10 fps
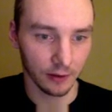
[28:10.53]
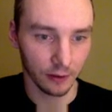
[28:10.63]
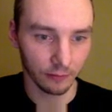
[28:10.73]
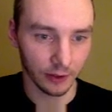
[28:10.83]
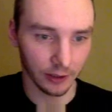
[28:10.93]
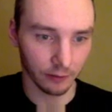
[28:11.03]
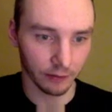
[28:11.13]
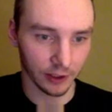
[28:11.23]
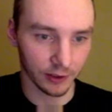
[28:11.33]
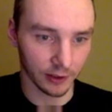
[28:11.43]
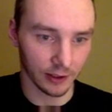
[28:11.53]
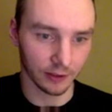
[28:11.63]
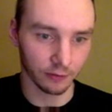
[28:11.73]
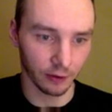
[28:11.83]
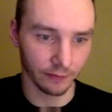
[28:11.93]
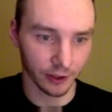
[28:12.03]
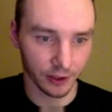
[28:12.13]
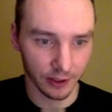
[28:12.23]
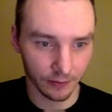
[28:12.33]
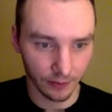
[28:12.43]
Hopefully it'll register that that's a real function
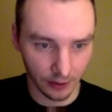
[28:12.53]
now.